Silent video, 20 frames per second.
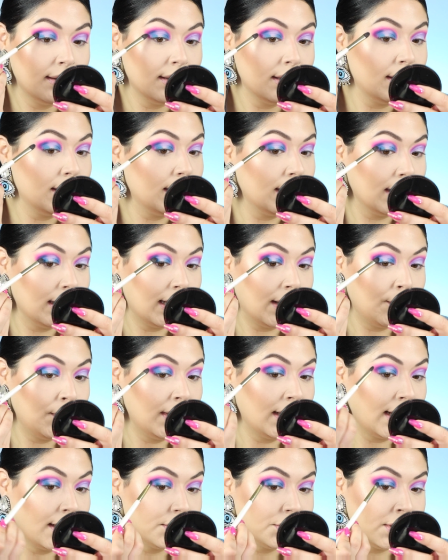Let me
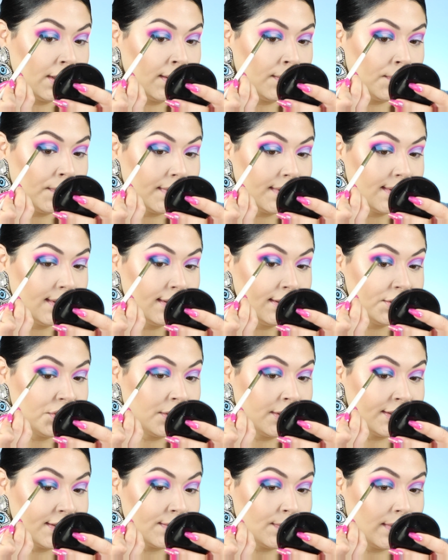not
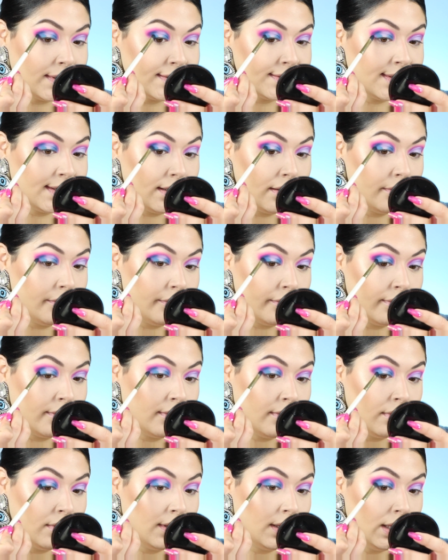jinx myself
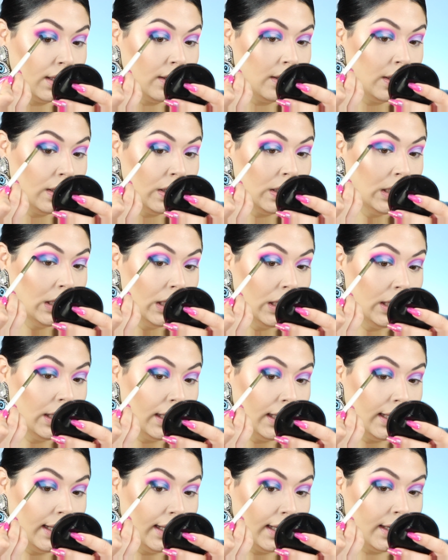
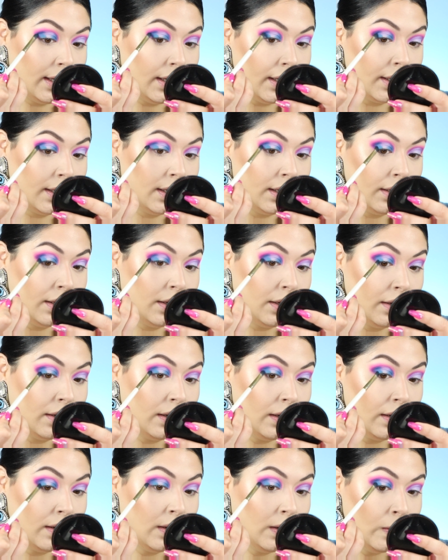here.
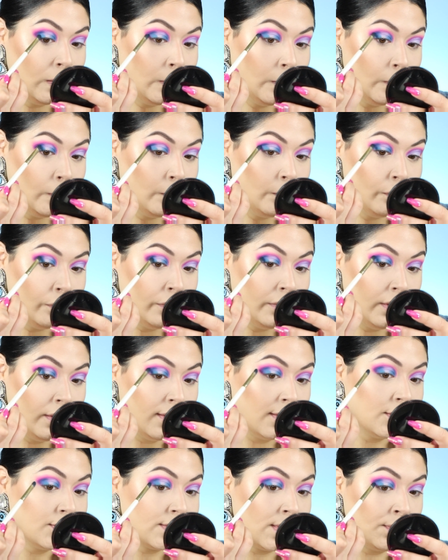
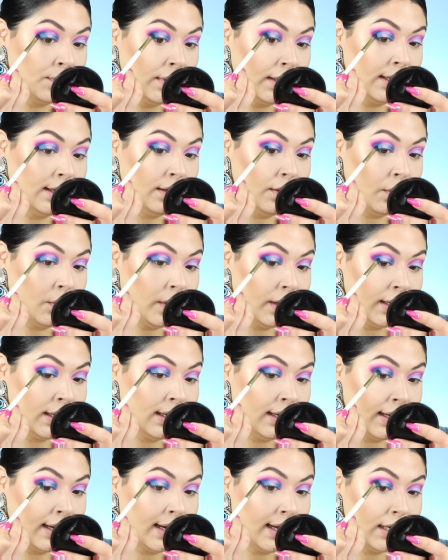So I'm gonna go ahead
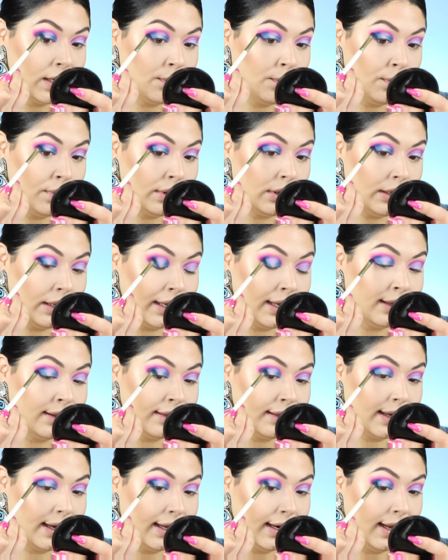and kind of blend
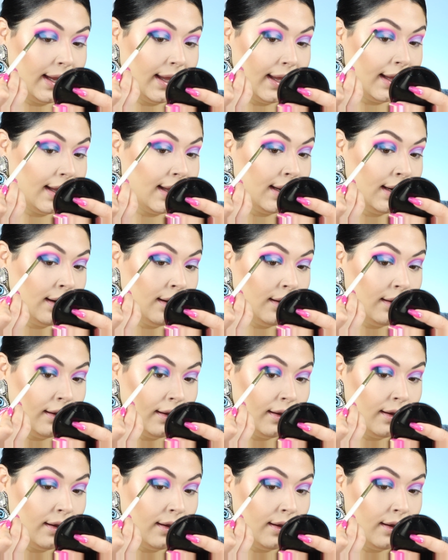that in